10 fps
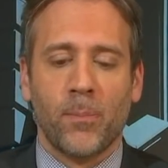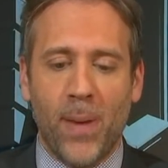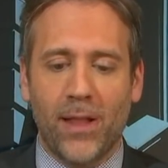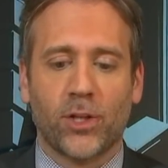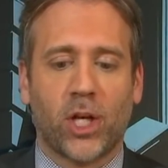
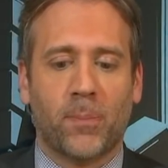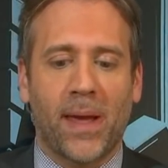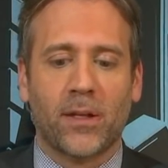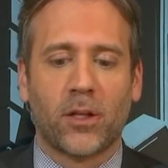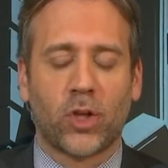Belichick
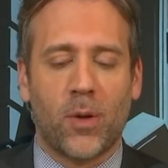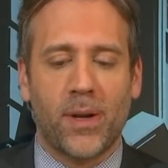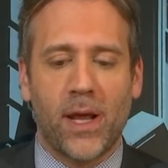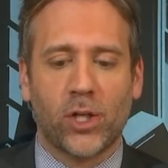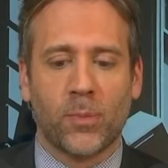made the
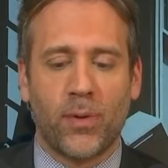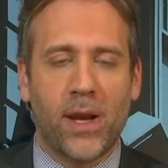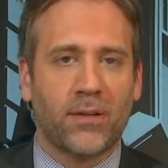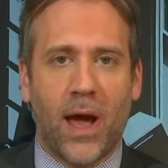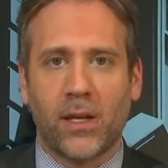determination,
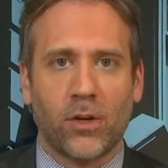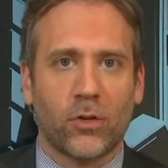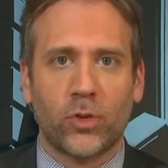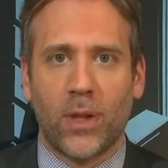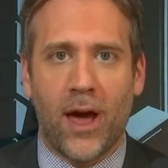Brady's got a year
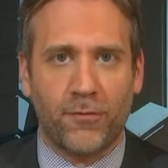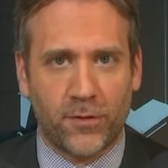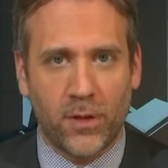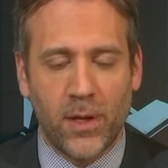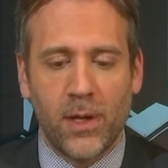or 2
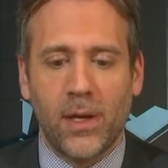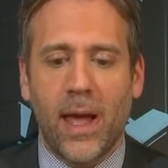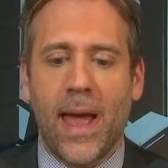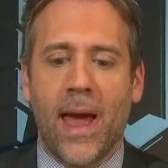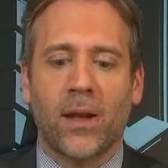left,
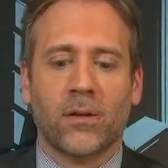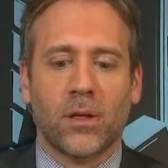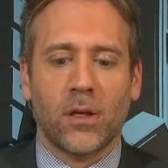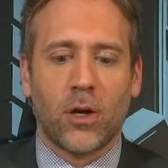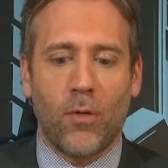and
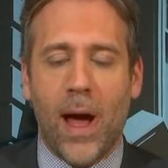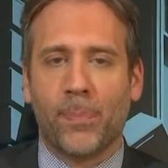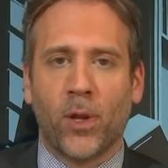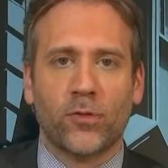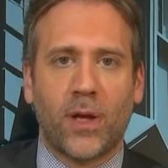
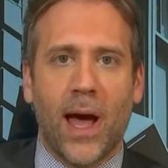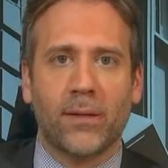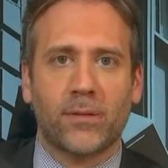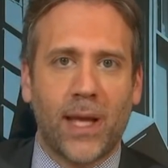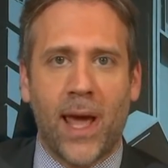Garoppolo's
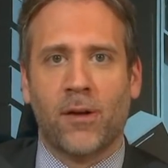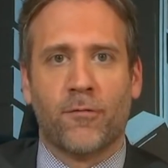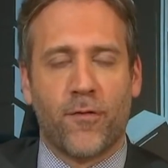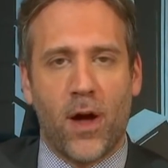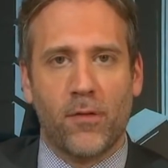got 10 in
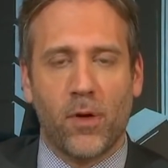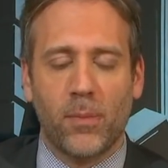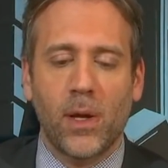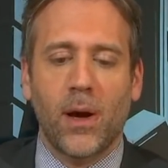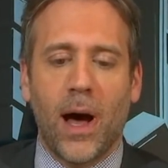front of him.
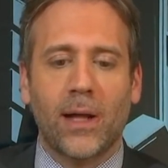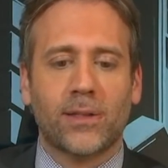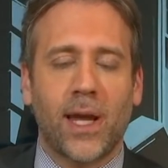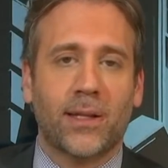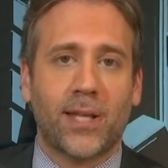
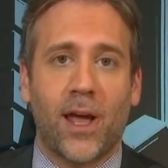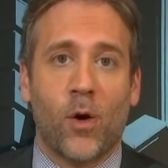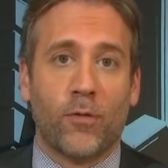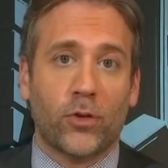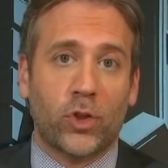I'll take 10
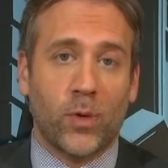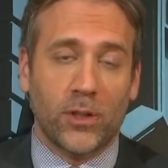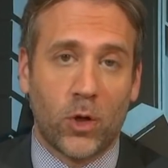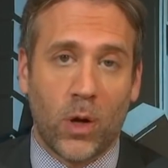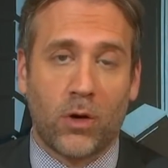over 2,
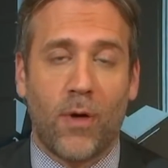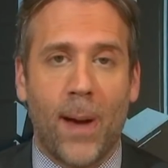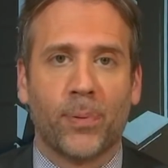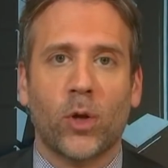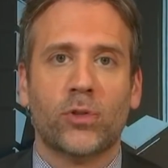and look what
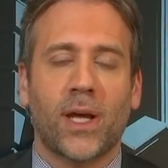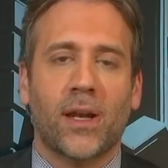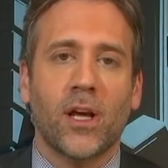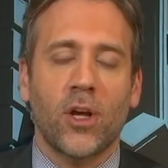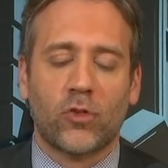Garoppolo did.